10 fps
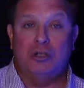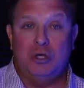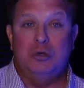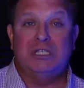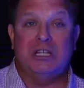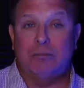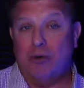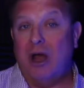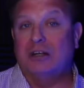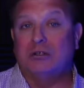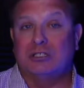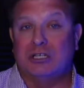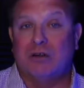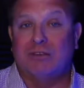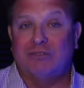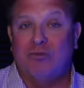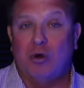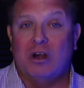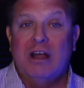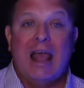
using the product or service for,